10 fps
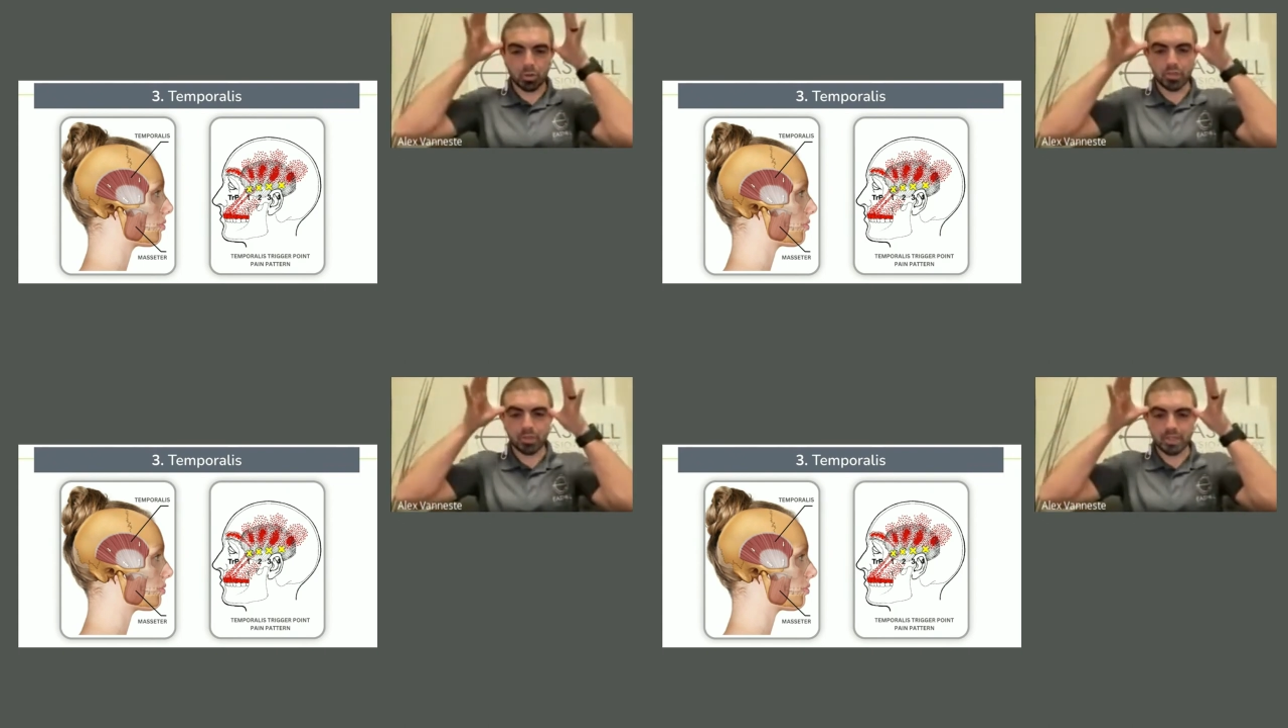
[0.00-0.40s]

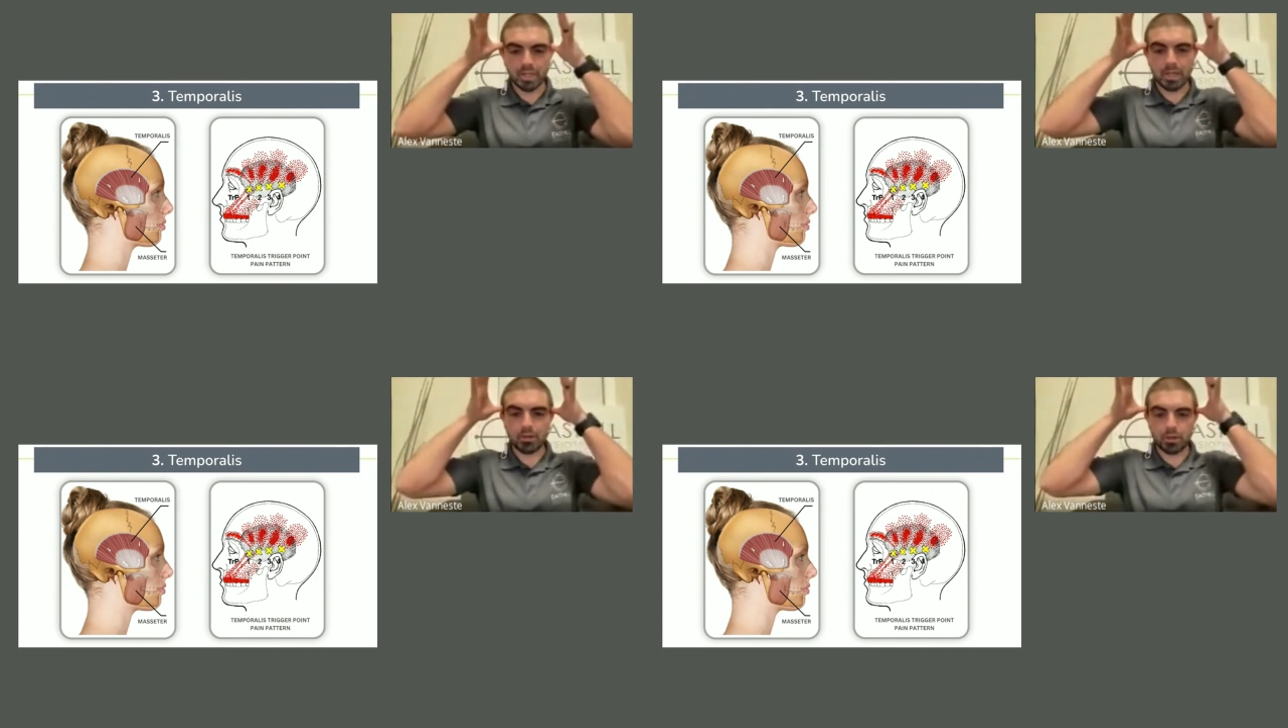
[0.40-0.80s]
really
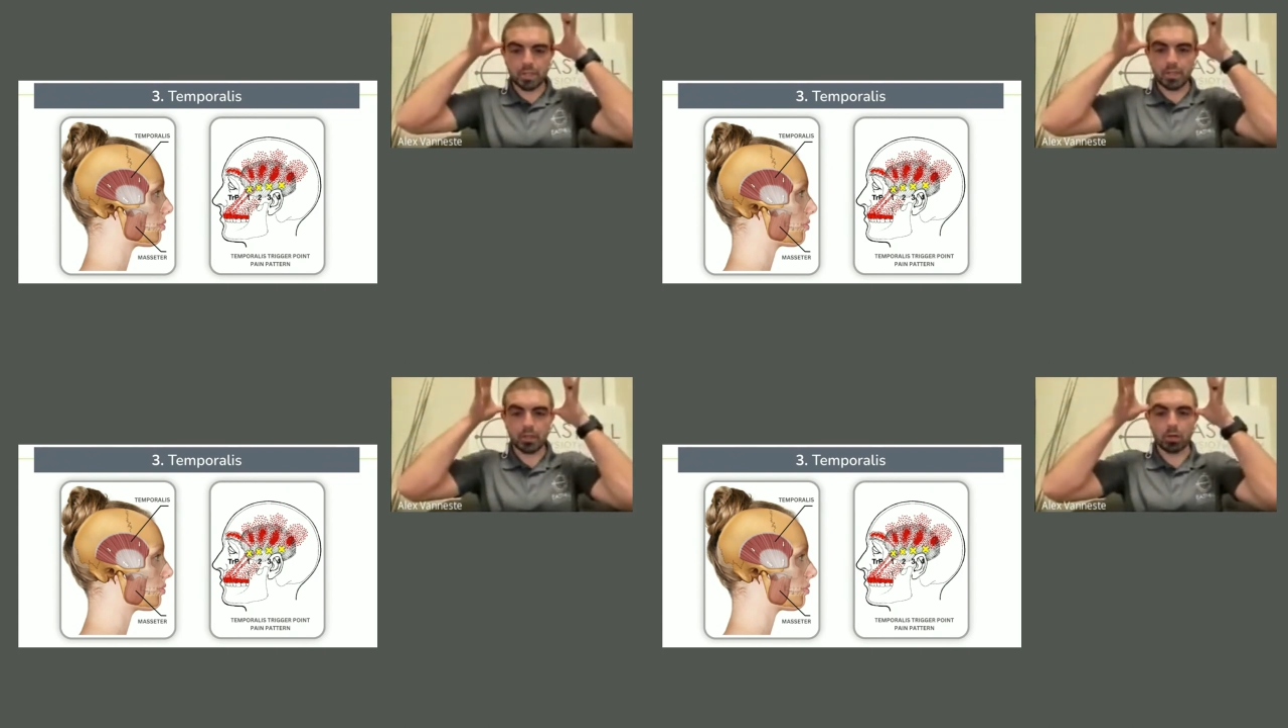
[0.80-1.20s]
tender
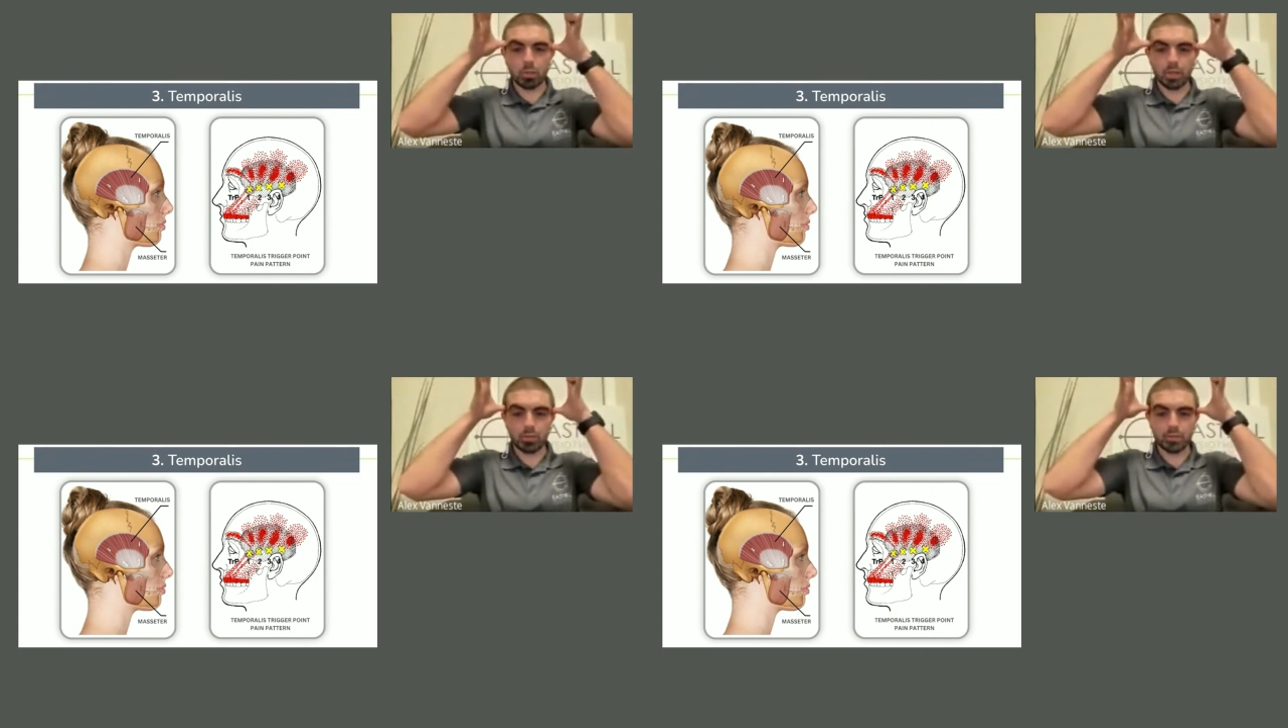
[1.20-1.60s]
here
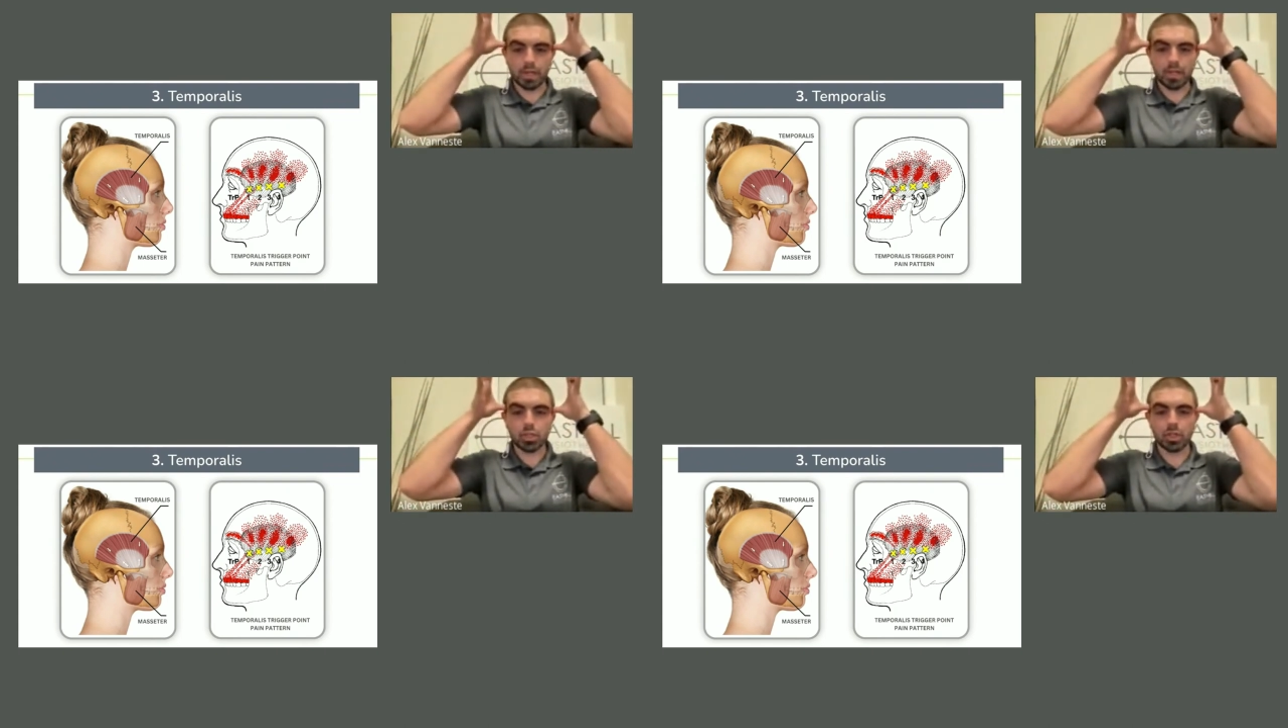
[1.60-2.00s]
when you
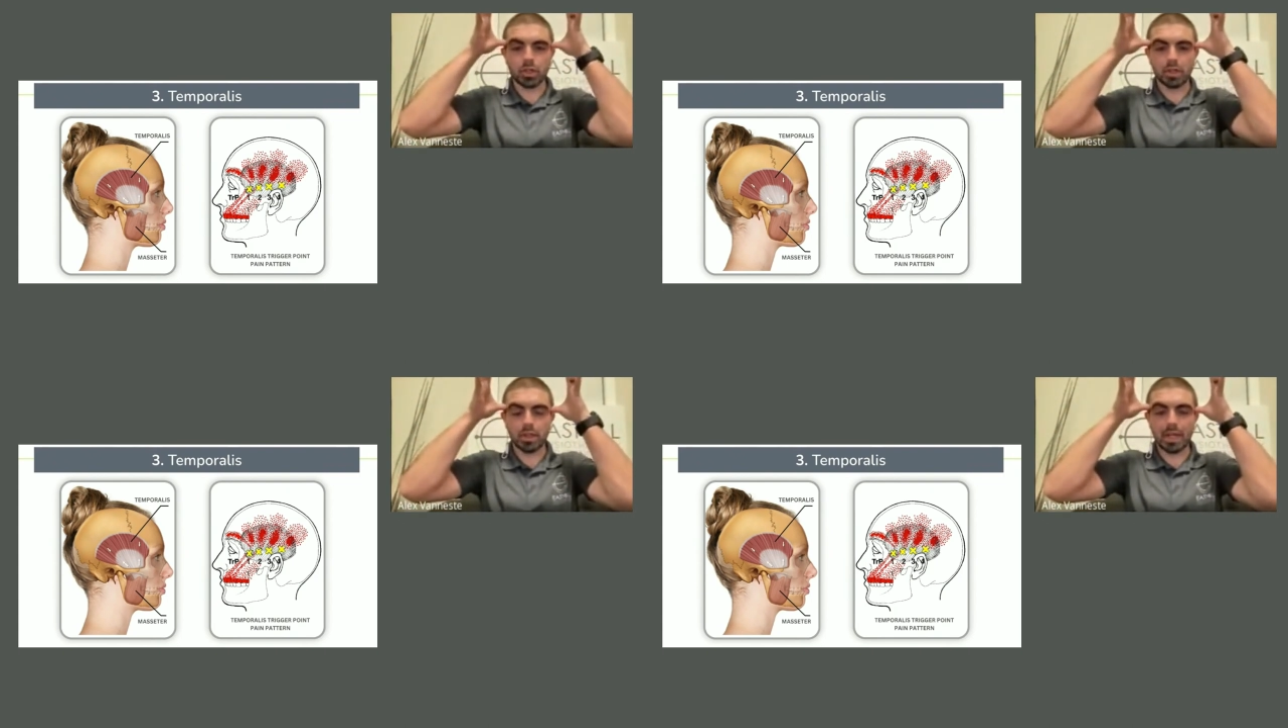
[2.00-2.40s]
touch,
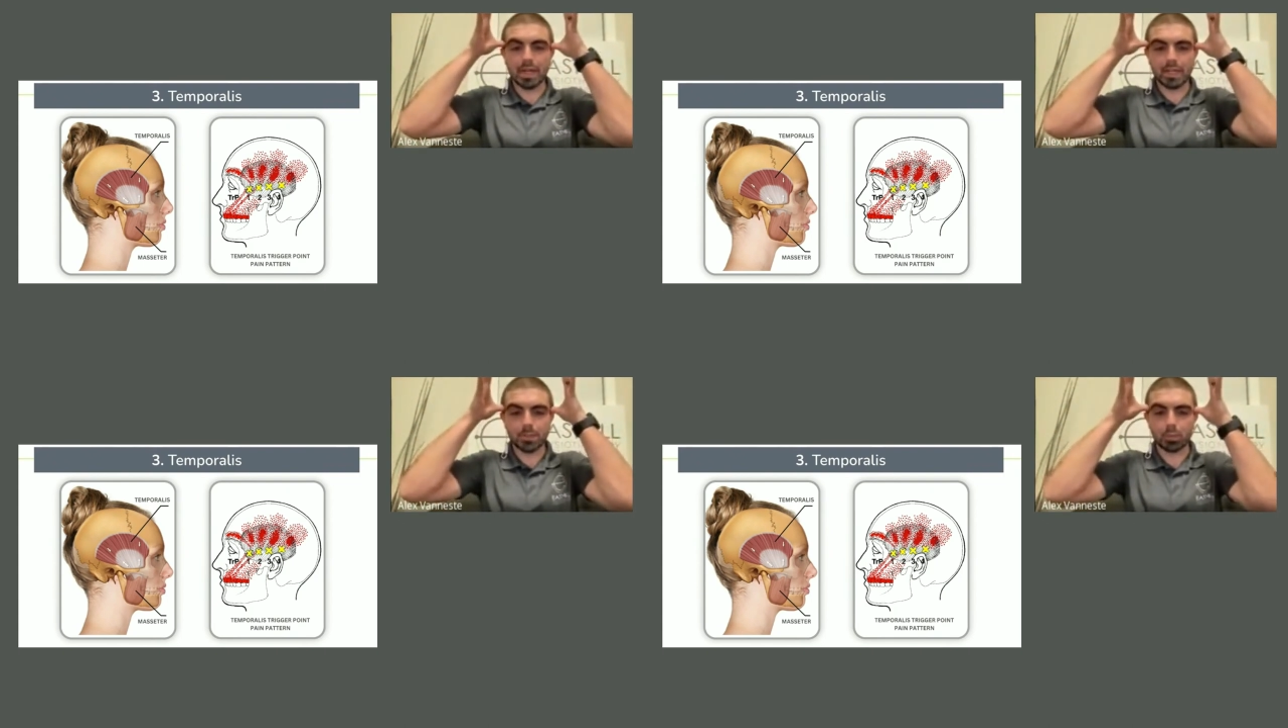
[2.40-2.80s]
that
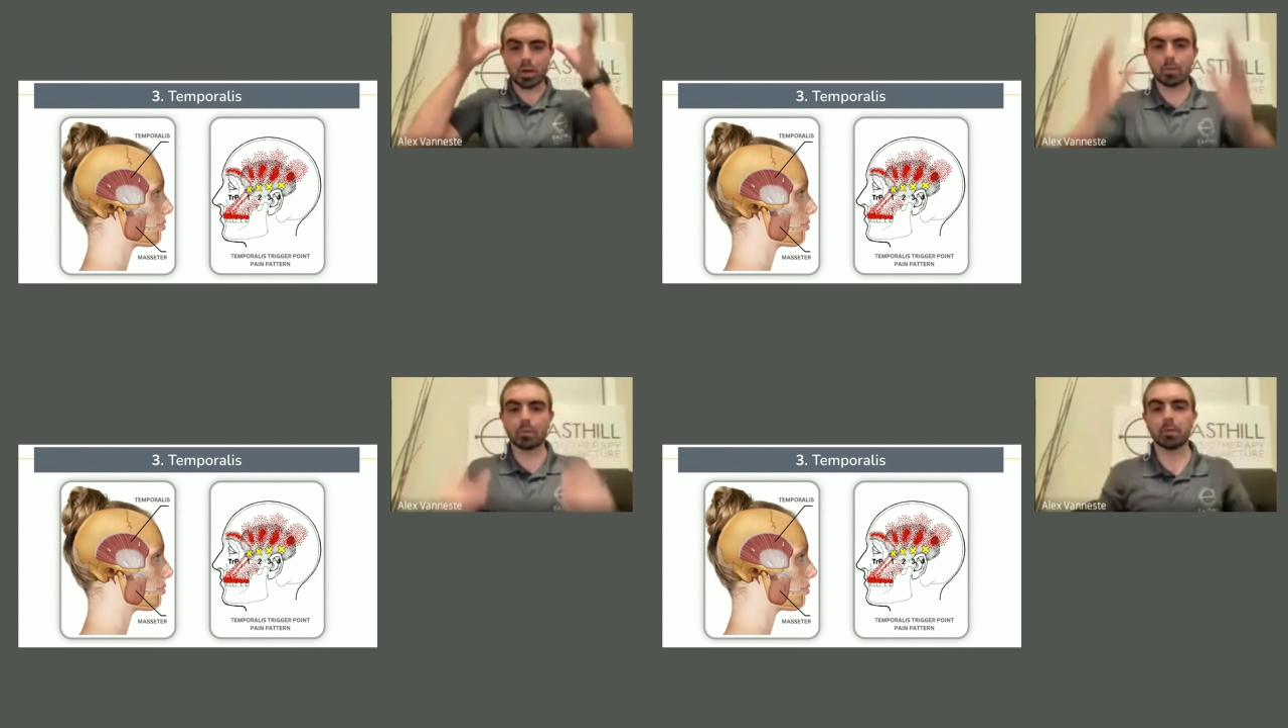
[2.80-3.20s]
is
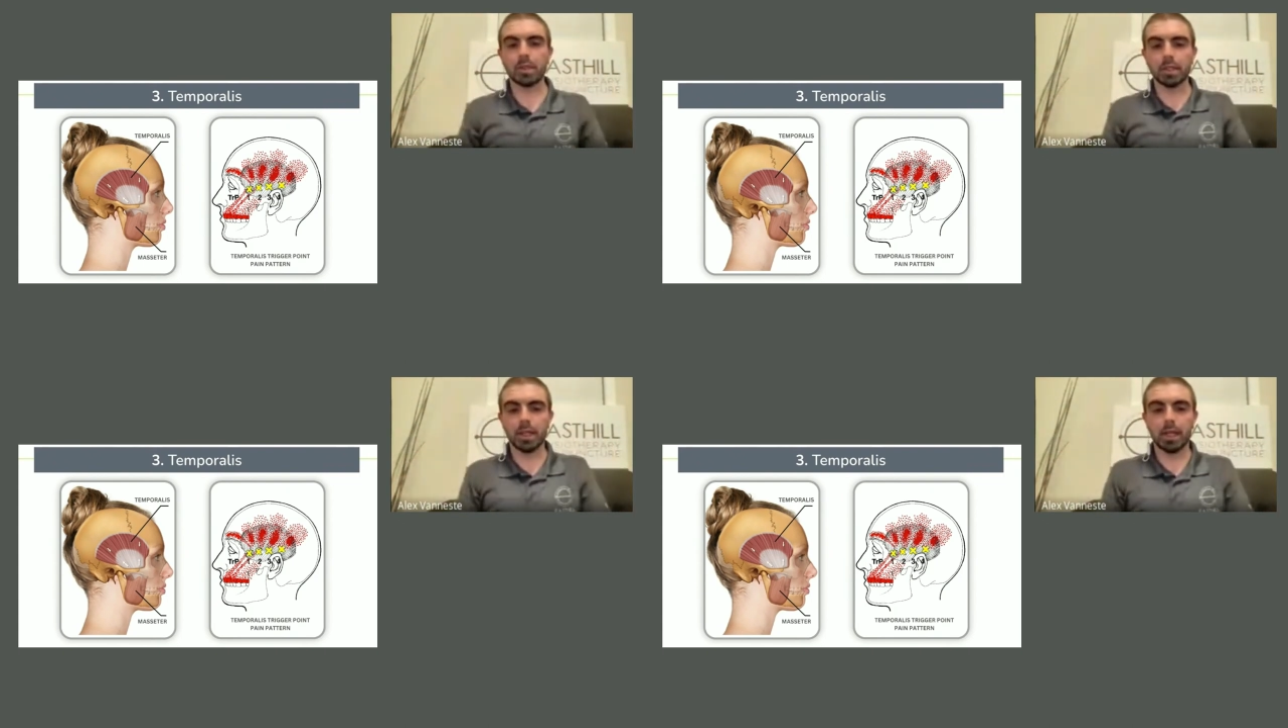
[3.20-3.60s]
probably